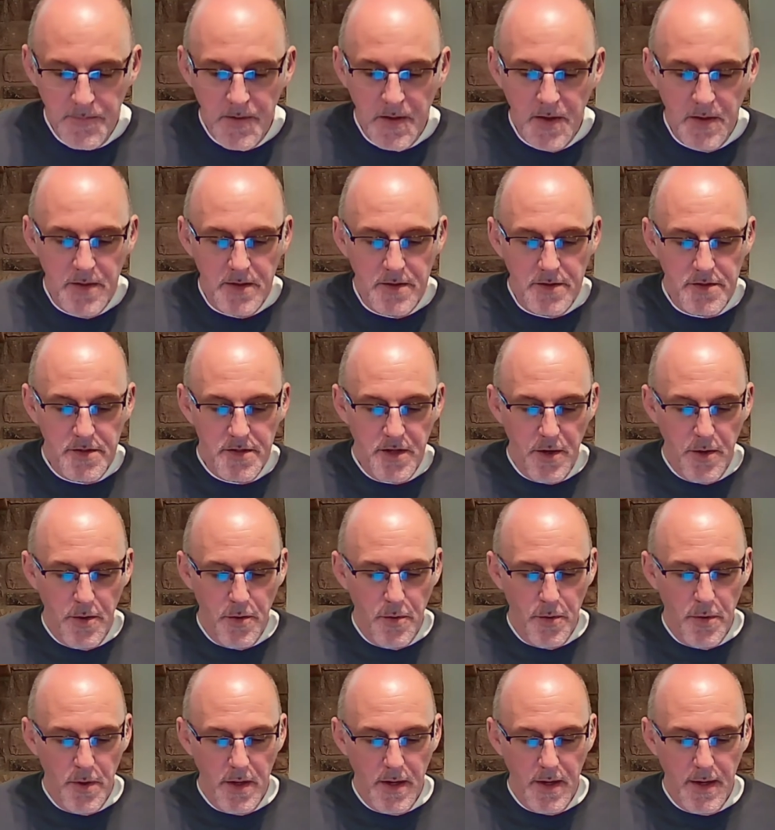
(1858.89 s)

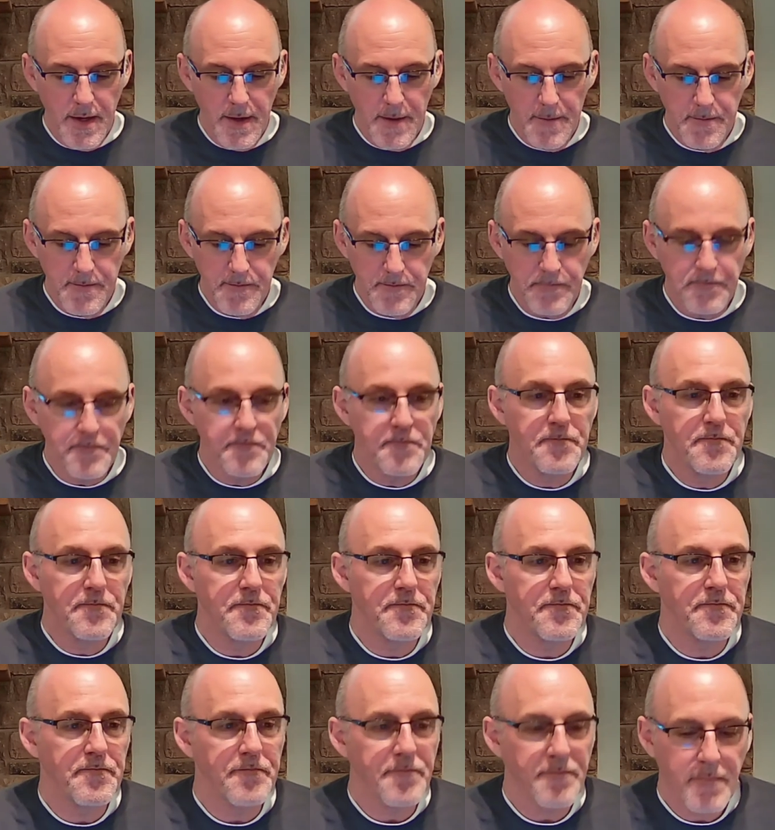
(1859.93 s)
So
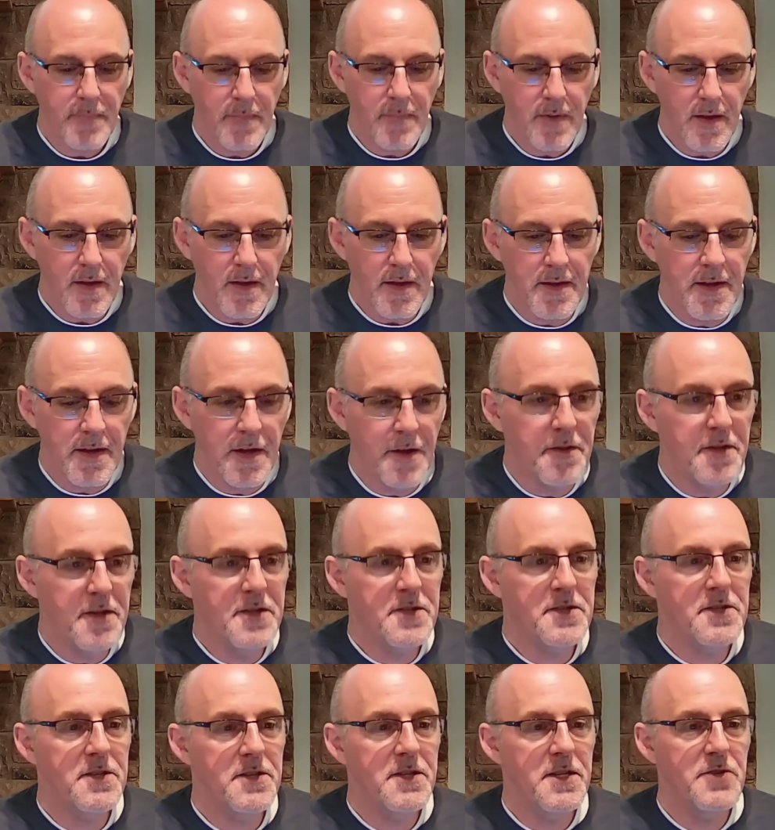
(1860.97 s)
now
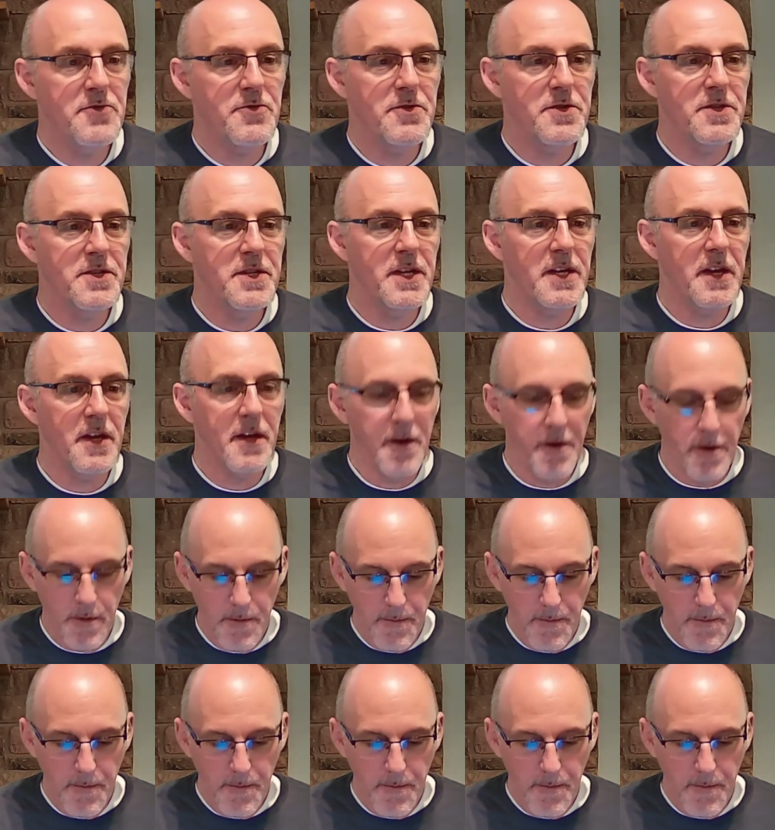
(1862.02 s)
this is interesting here.